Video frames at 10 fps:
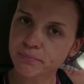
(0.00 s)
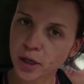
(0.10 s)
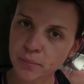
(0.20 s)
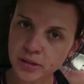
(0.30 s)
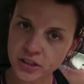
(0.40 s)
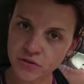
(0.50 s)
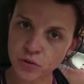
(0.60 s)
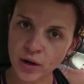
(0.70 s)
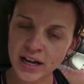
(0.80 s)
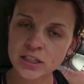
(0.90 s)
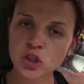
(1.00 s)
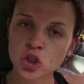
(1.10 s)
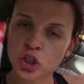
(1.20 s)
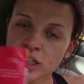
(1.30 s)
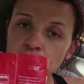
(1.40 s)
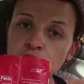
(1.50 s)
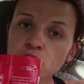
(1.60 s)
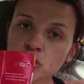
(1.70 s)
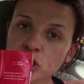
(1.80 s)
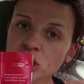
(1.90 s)
purpose of the rant, look at your
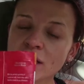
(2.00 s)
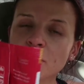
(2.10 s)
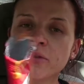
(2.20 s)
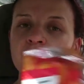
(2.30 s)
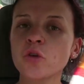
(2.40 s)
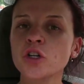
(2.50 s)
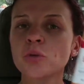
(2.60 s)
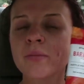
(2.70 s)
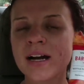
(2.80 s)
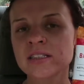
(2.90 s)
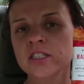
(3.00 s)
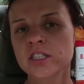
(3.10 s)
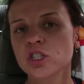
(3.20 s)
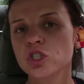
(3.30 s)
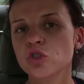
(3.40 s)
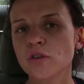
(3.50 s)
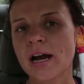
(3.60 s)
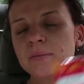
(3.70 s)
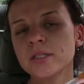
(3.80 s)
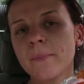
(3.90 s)
nutrition label before you mindlessly just
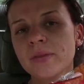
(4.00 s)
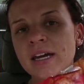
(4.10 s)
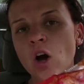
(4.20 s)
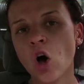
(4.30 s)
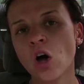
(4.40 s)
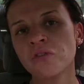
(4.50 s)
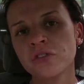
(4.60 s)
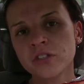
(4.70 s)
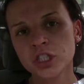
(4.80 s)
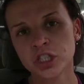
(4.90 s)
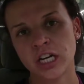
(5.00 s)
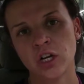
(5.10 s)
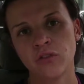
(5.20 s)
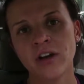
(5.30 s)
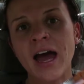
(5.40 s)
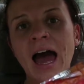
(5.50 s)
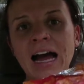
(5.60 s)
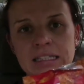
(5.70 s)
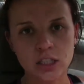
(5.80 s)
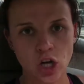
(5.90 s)
grab something off of the shelf
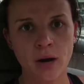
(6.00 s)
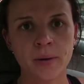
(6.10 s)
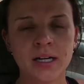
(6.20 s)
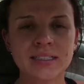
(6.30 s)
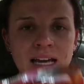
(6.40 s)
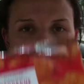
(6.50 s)
at Starbucks